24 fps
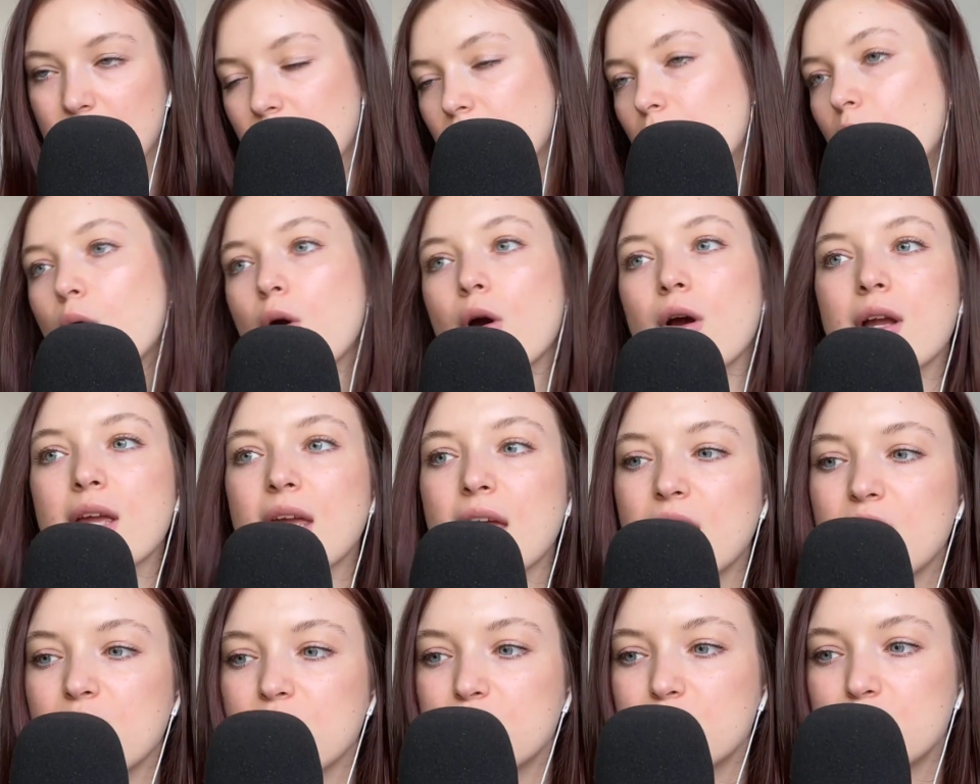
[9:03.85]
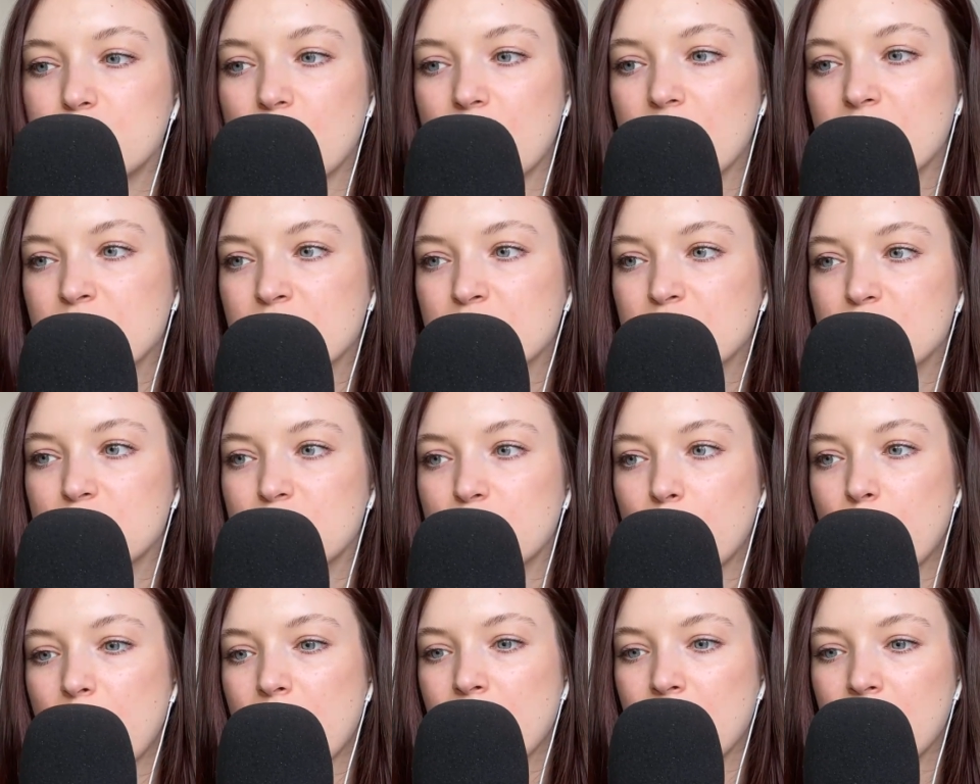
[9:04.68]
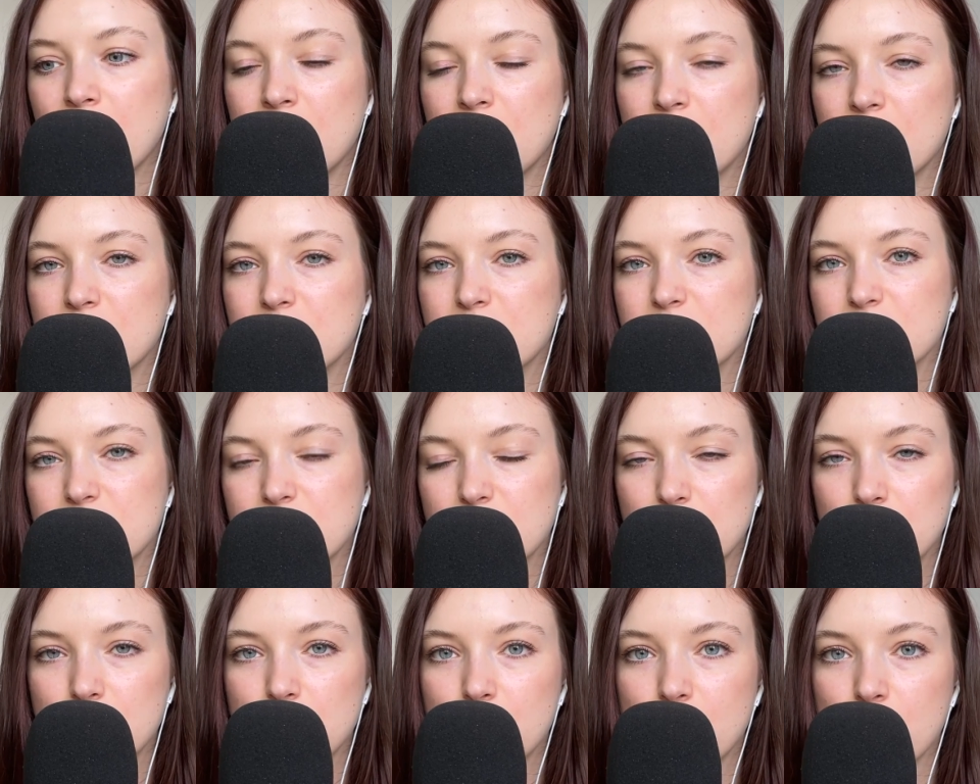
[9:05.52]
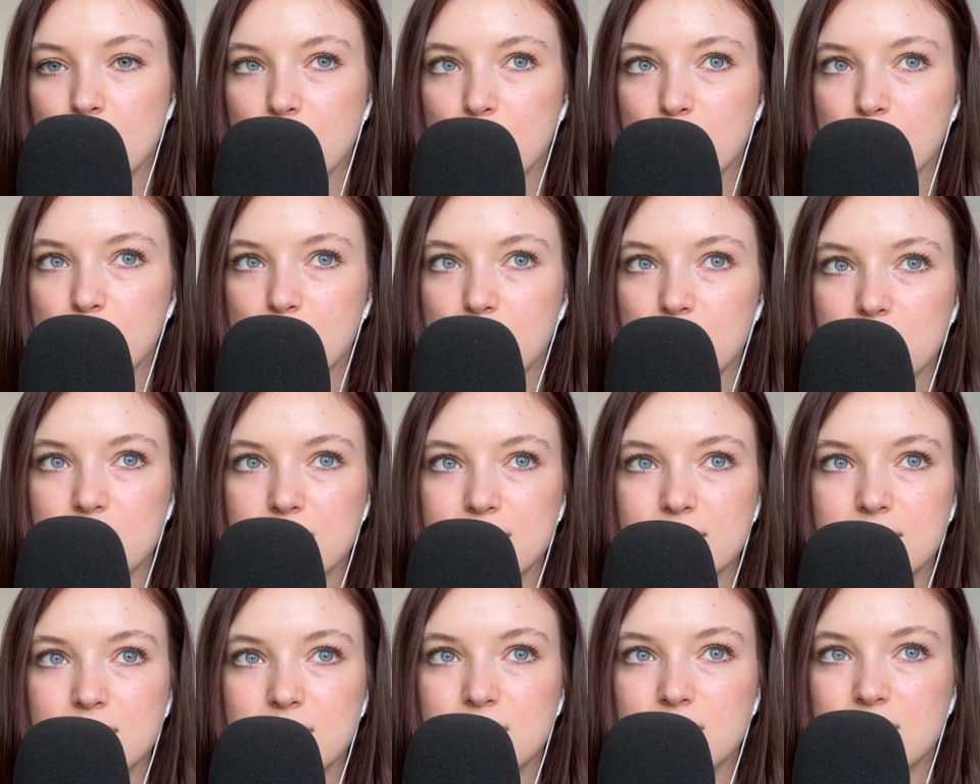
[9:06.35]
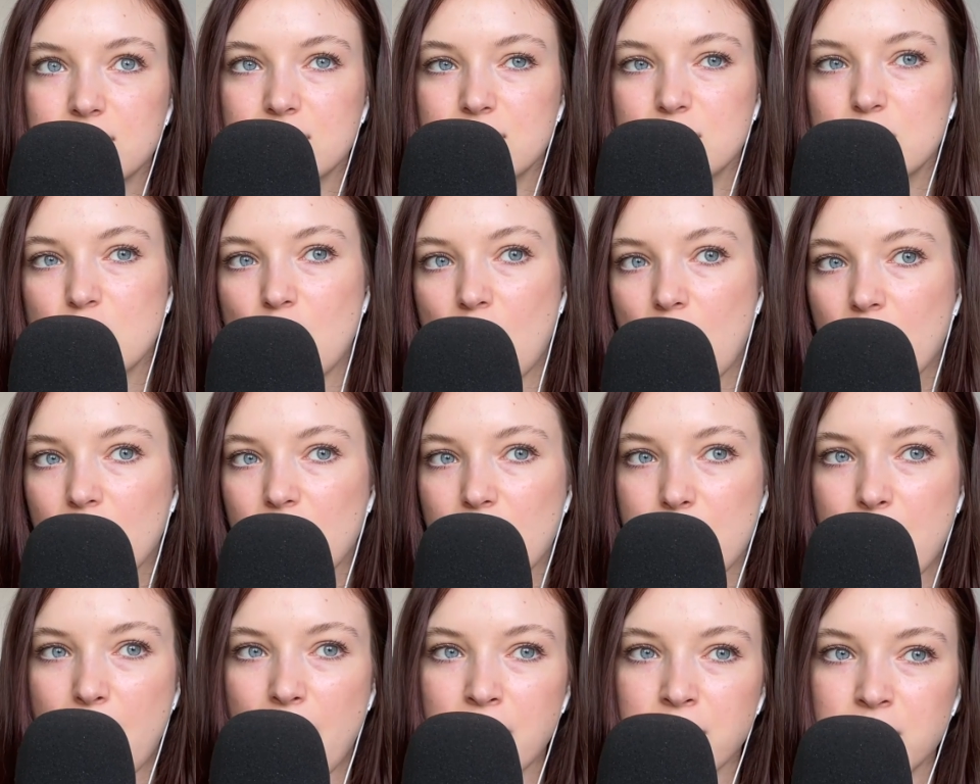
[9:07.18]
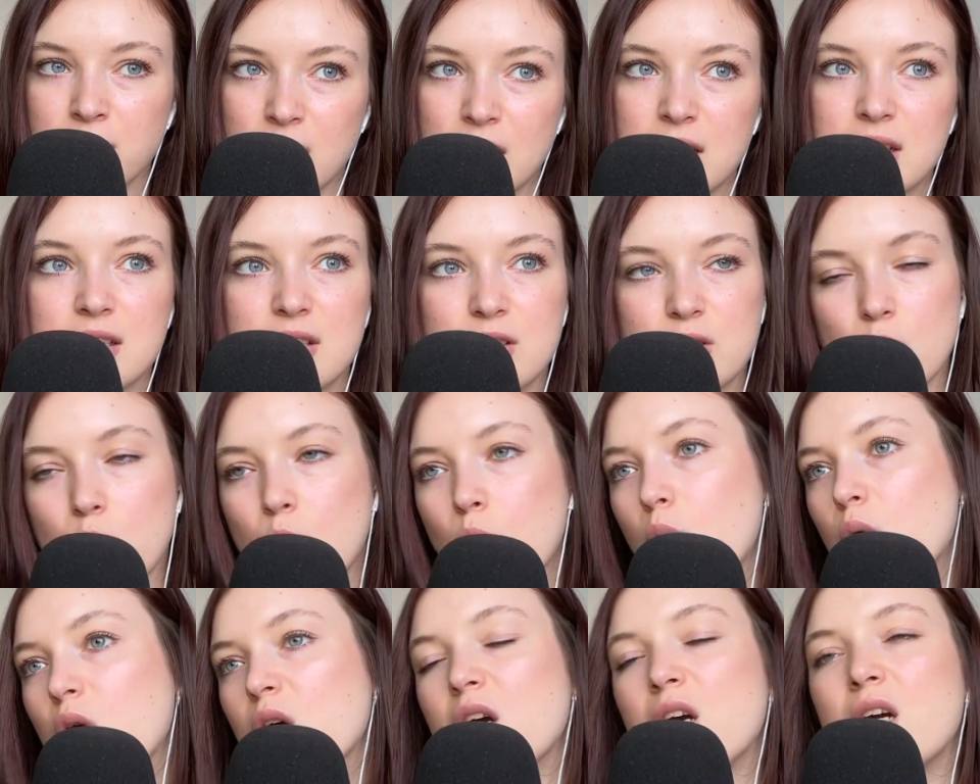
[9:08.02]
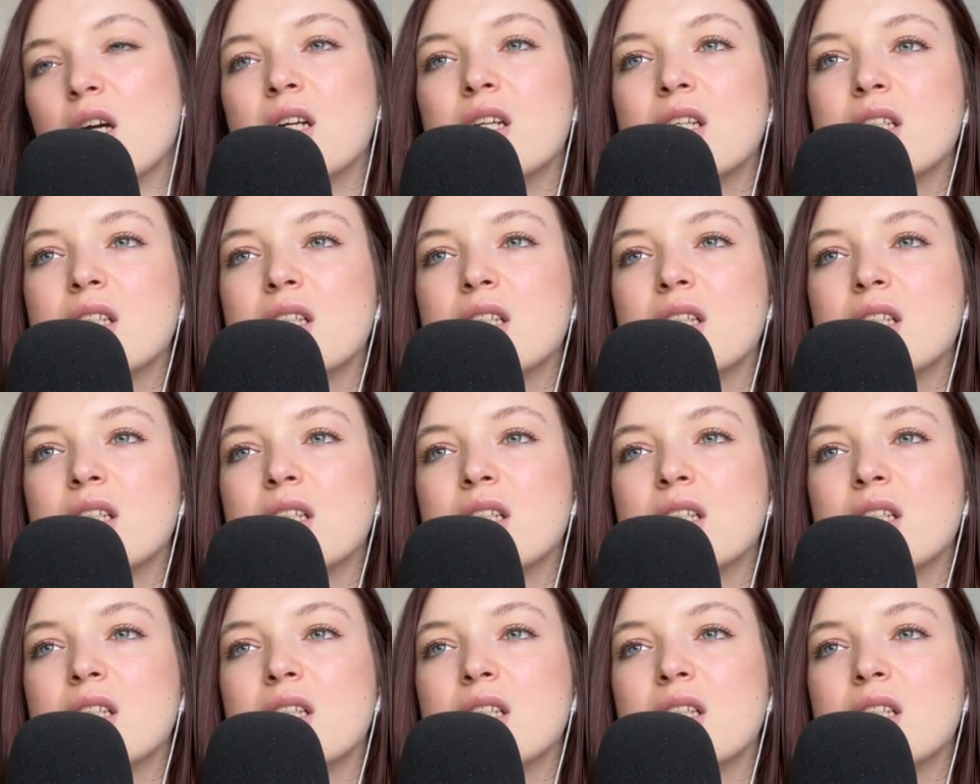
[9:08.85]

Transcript: or can you change the way you talk about this, or